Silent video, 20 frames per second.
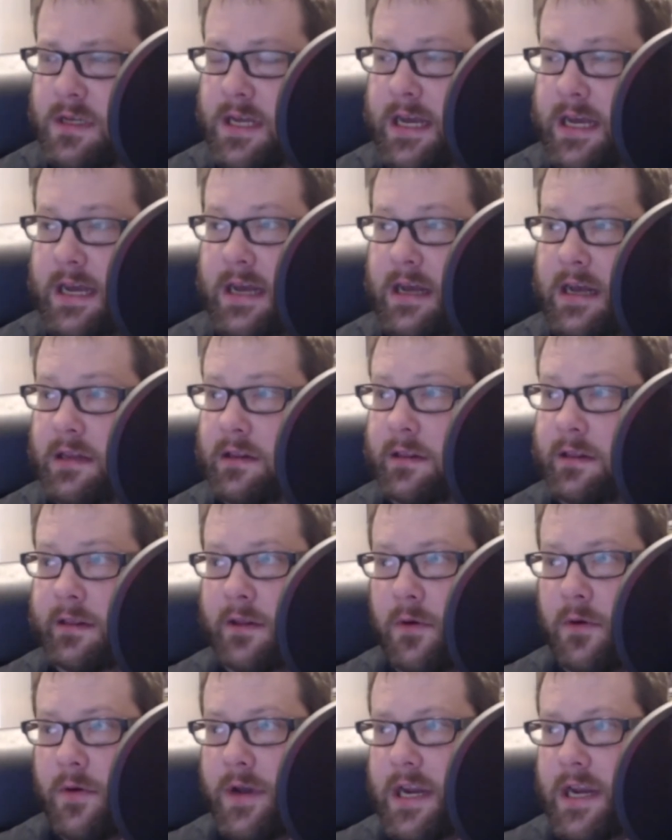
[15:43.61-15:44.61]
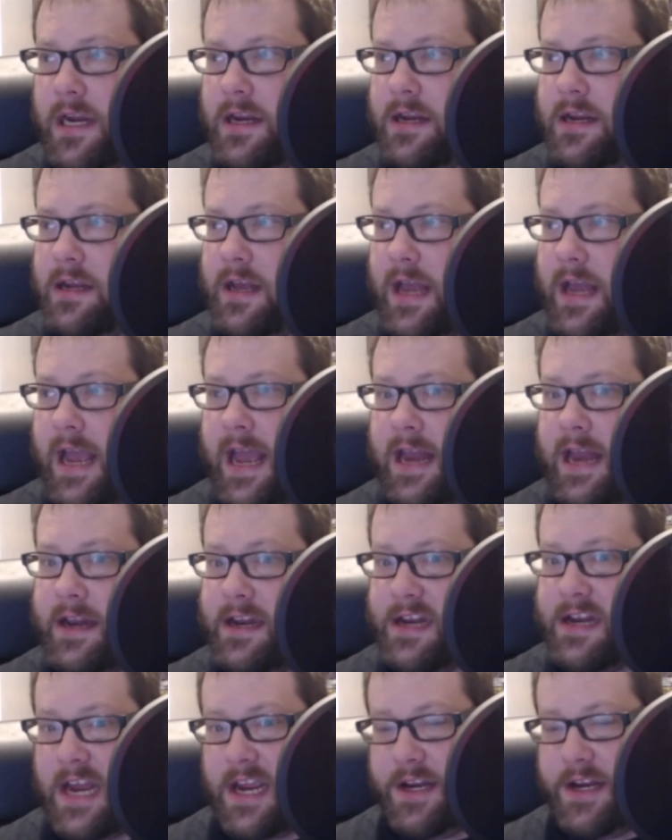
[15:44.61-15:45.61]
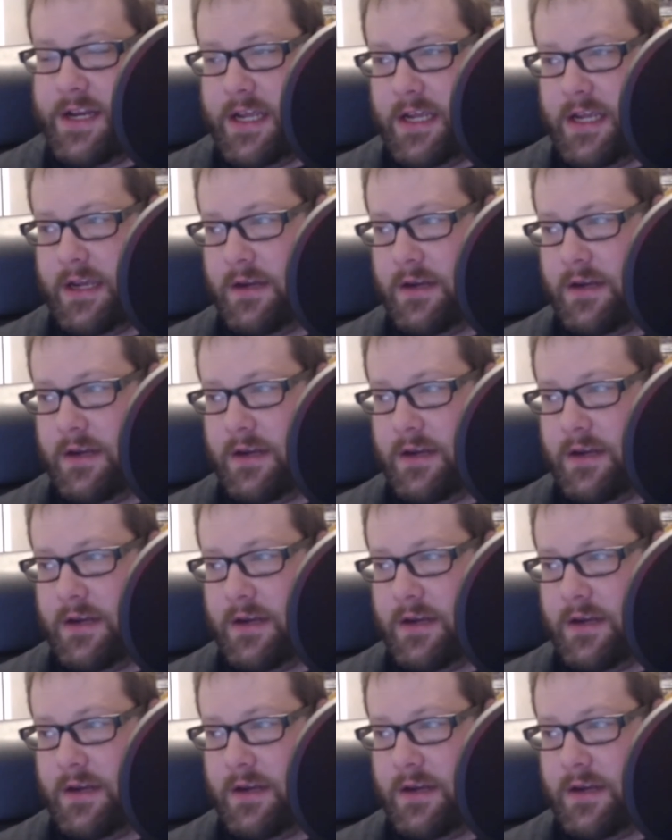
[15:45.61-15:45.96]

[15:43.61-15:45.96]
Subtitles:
Lloyd and Nadine.